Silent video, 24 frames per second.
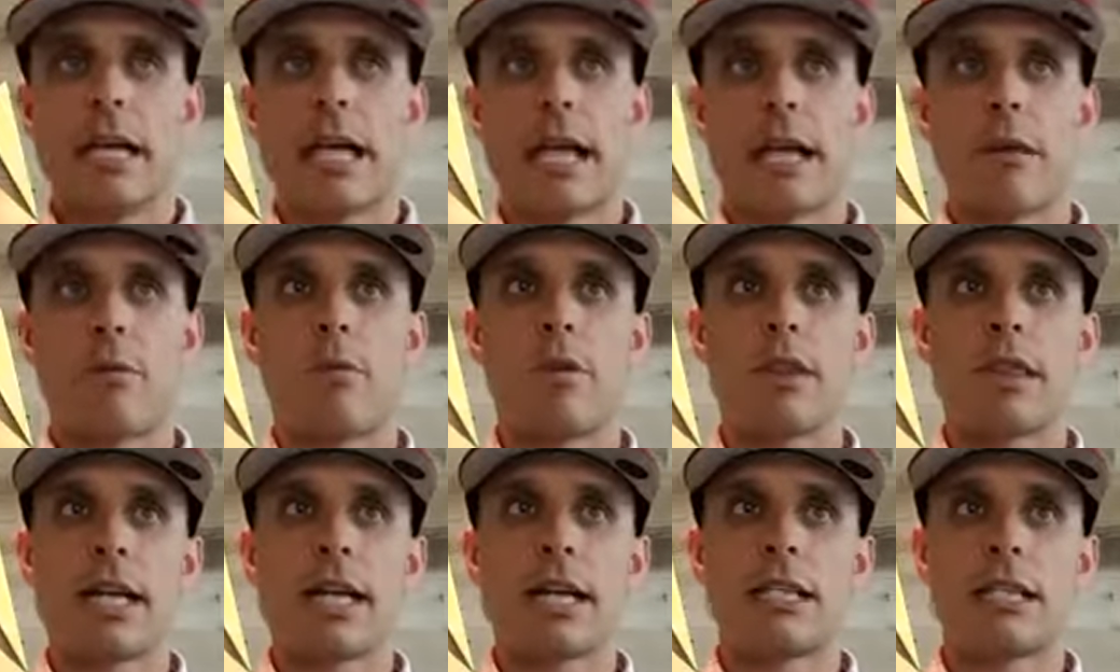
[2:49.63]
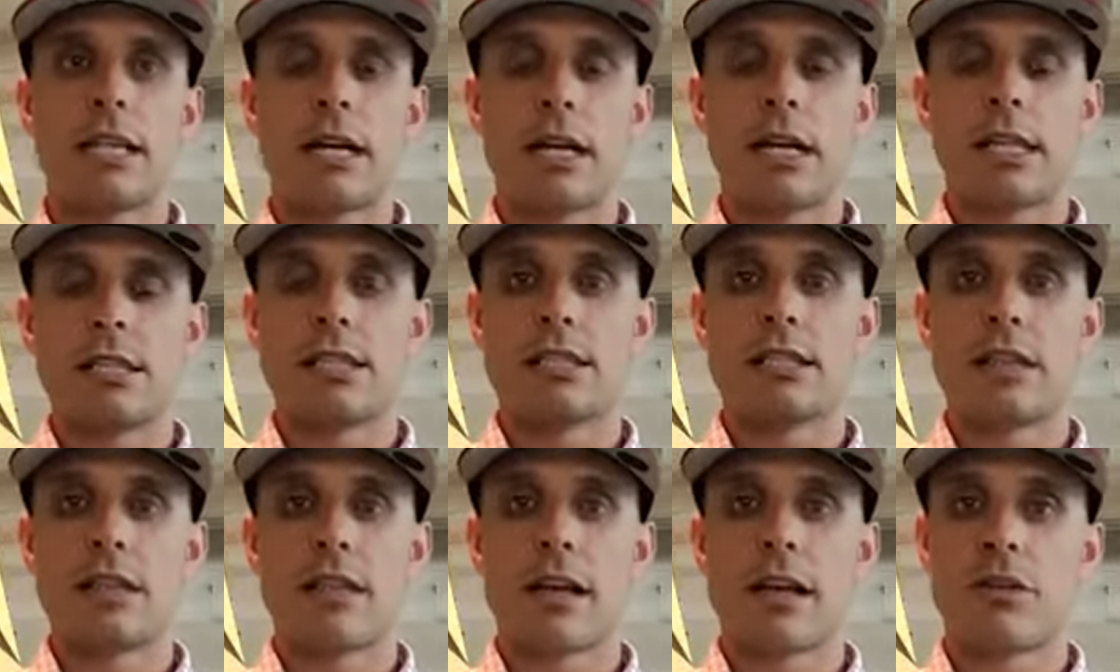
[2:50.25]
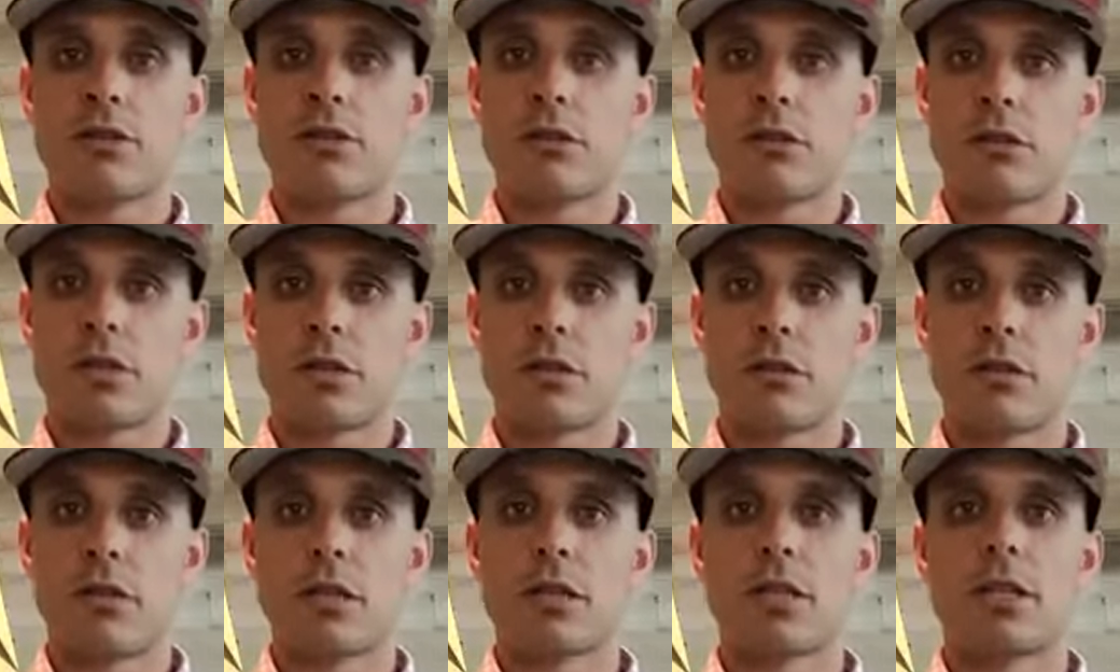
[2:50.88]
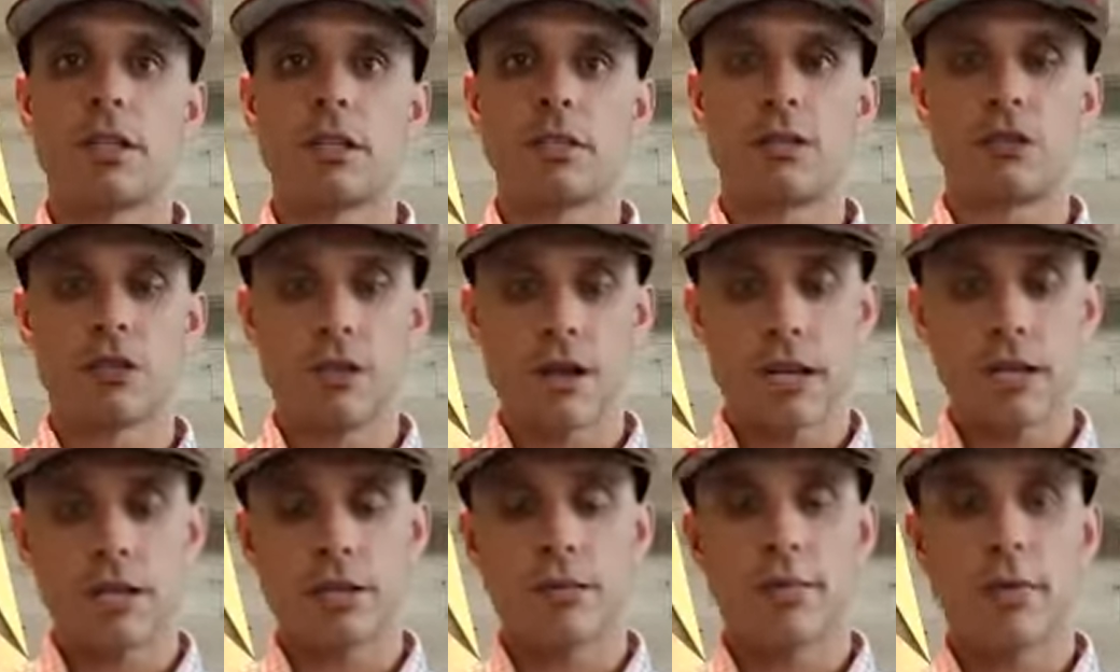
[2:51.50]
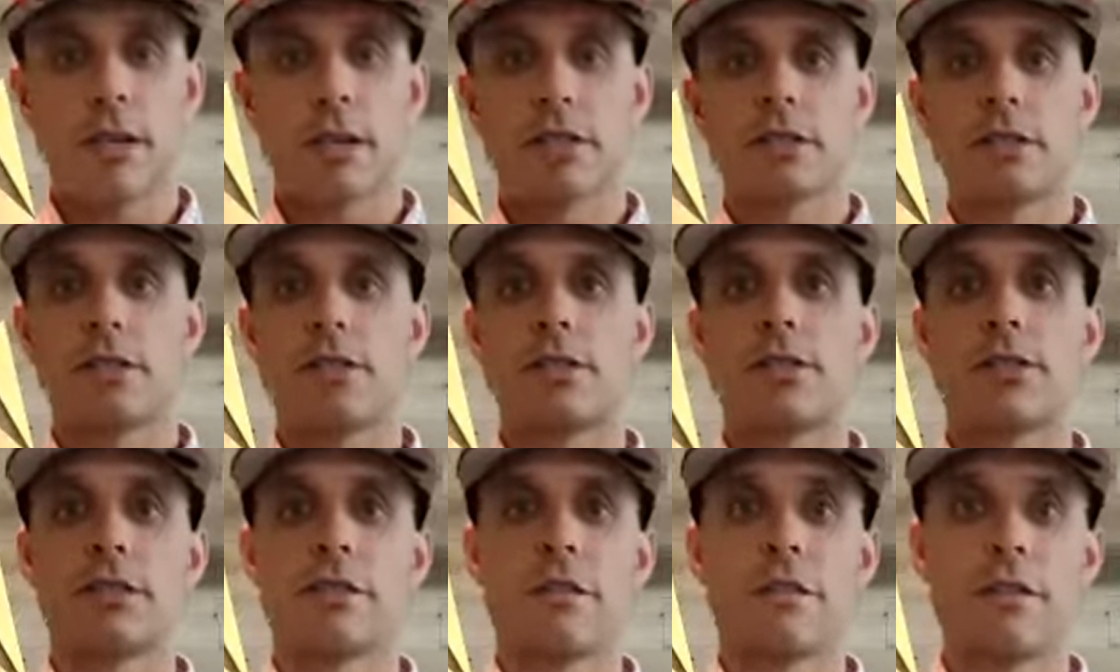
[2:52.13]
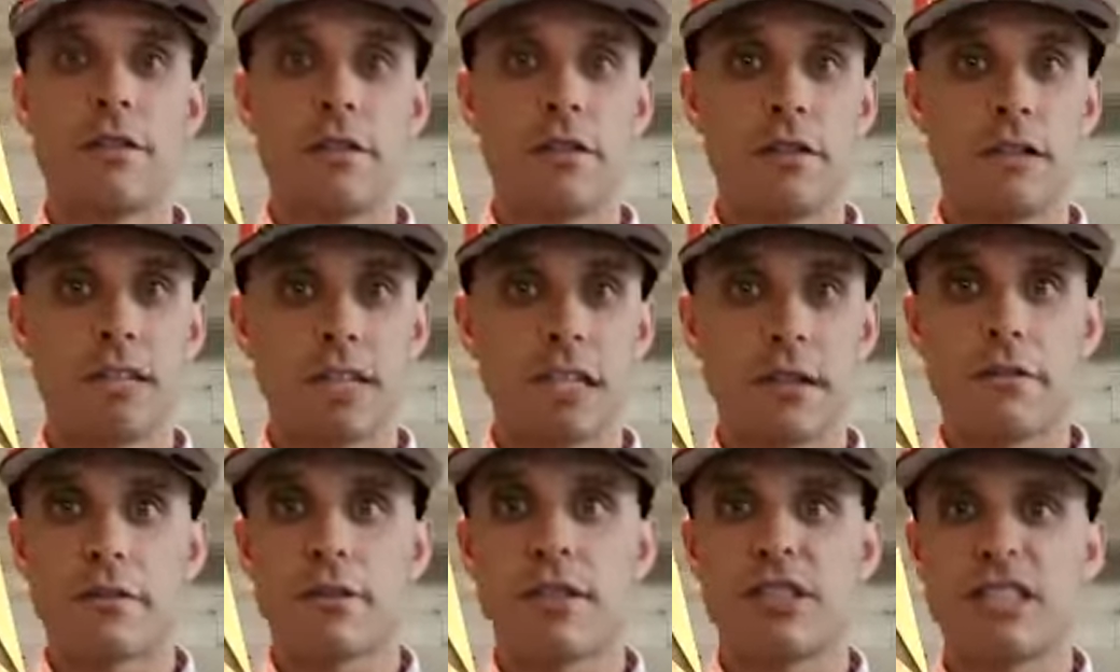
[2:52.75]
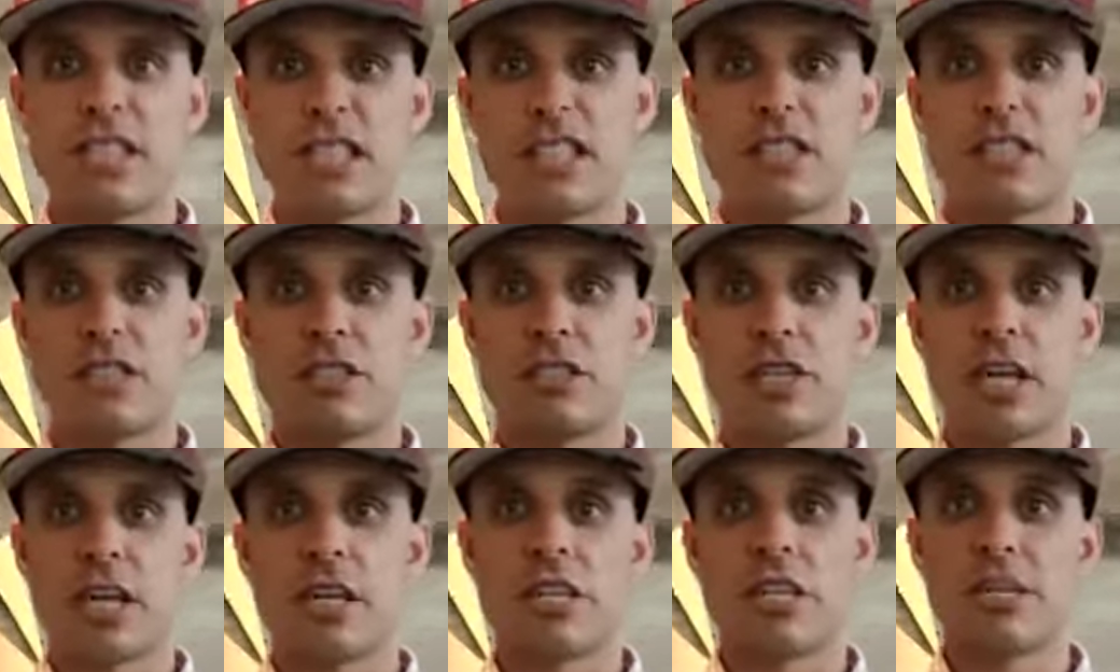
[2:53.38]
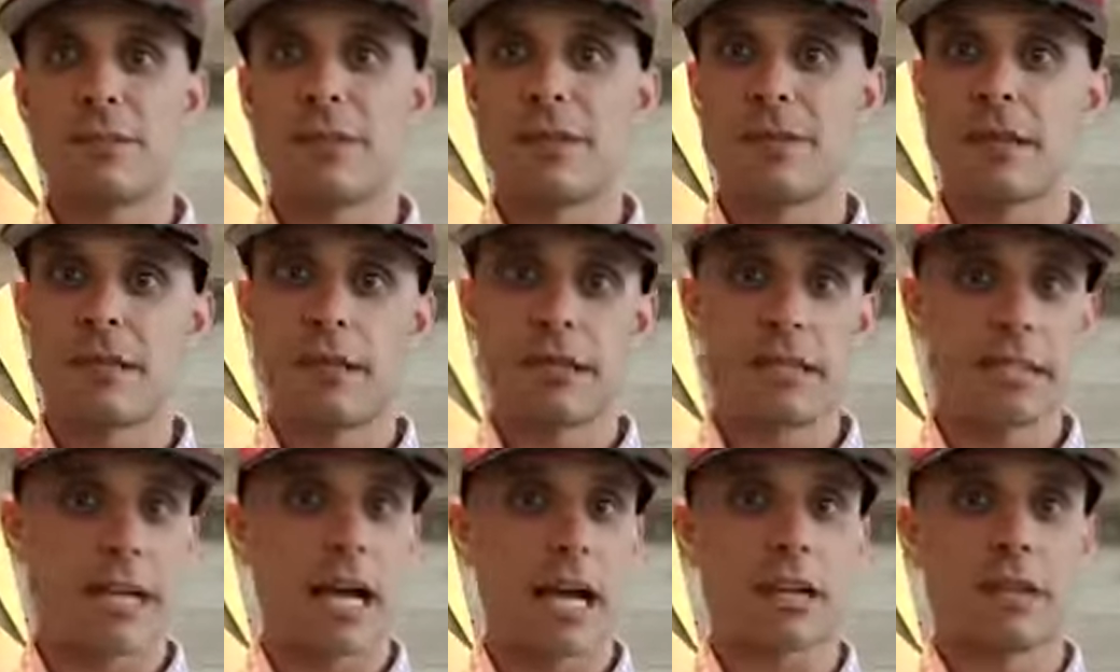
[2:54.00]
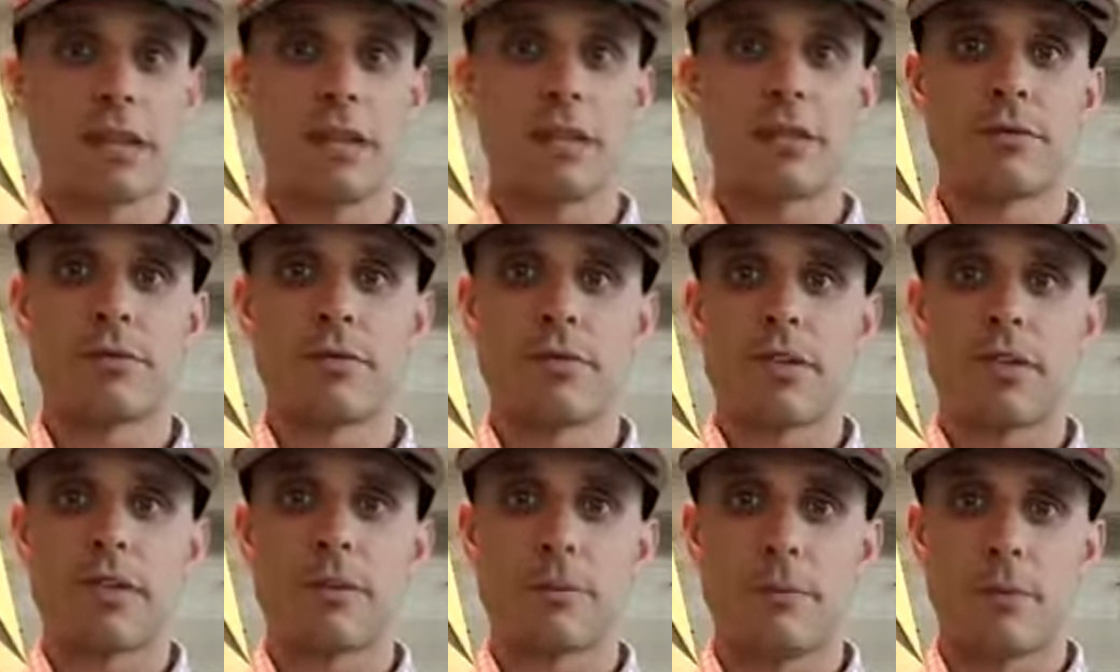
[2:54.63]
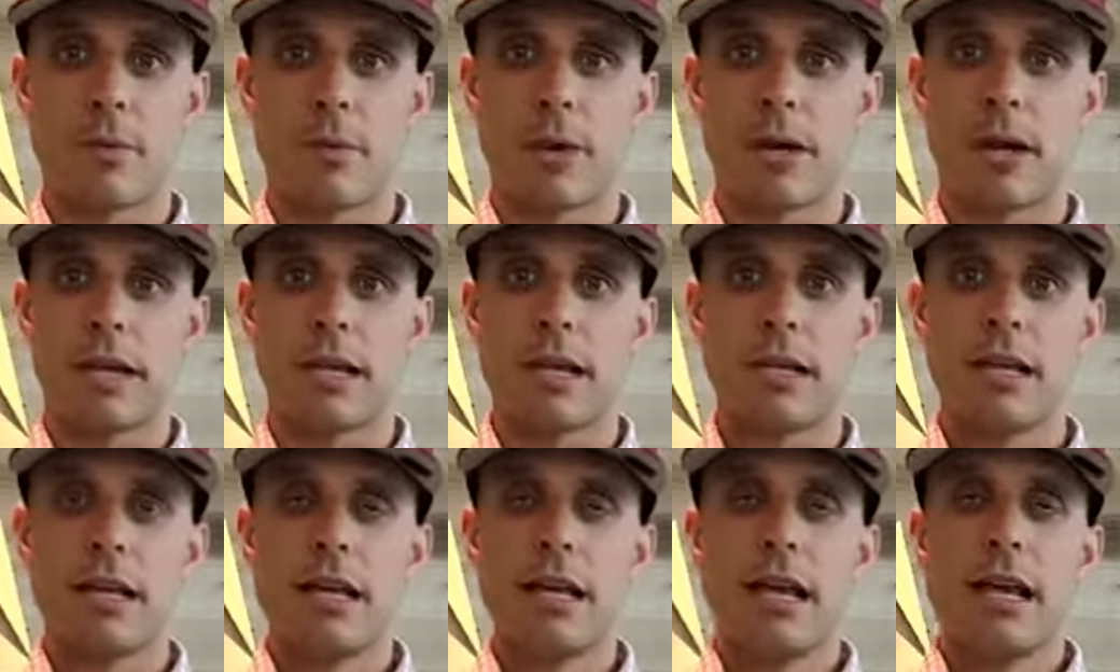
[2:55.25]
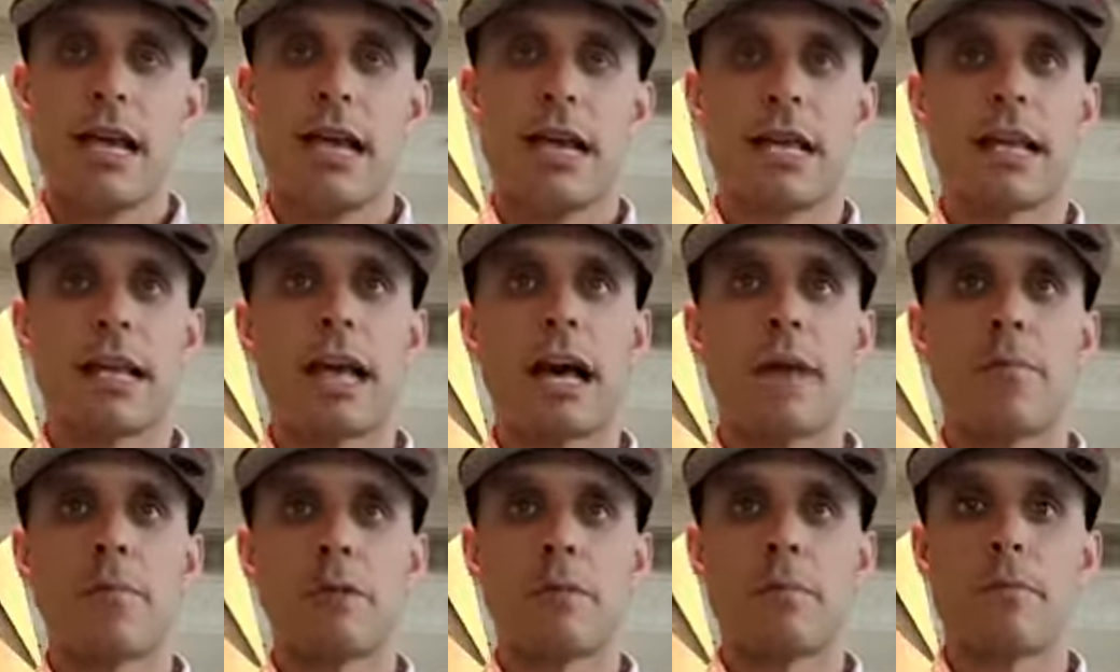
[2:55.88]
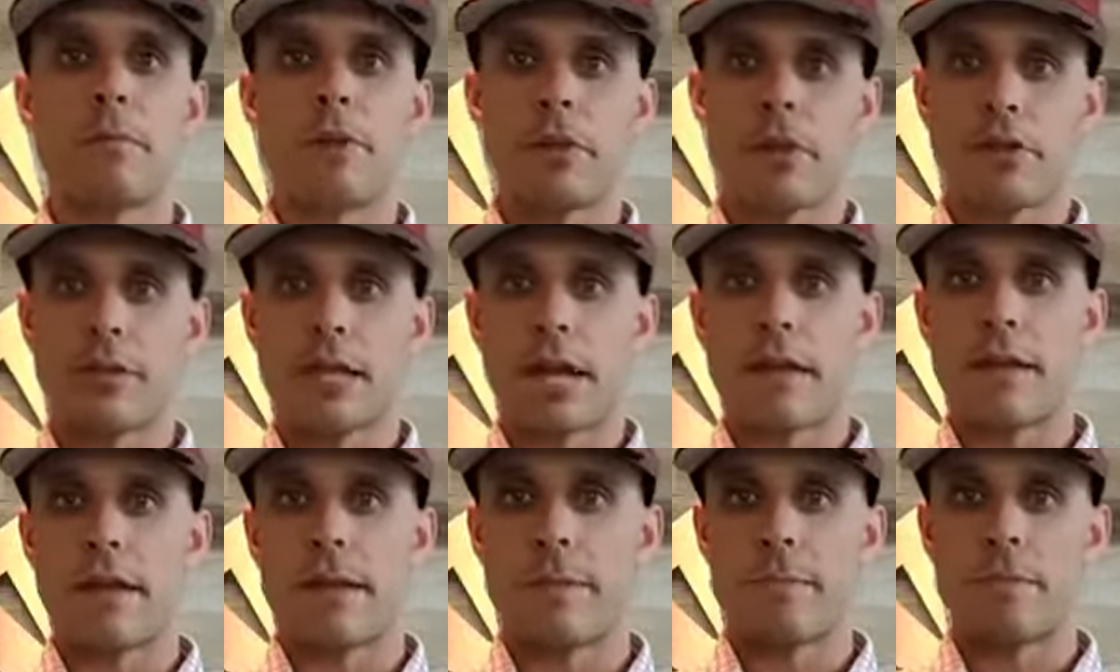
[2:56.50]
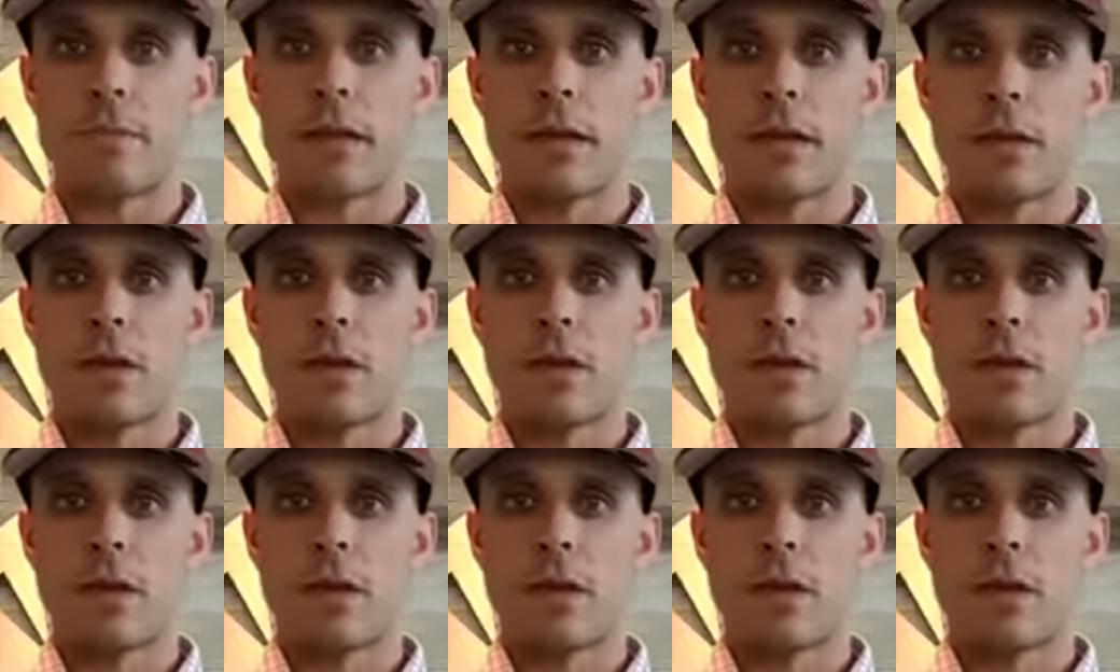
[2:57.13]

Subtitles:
And what that does is allows you to learn, train your muscles, feel the differences and changes. But the toggling is really important and can help you build on it.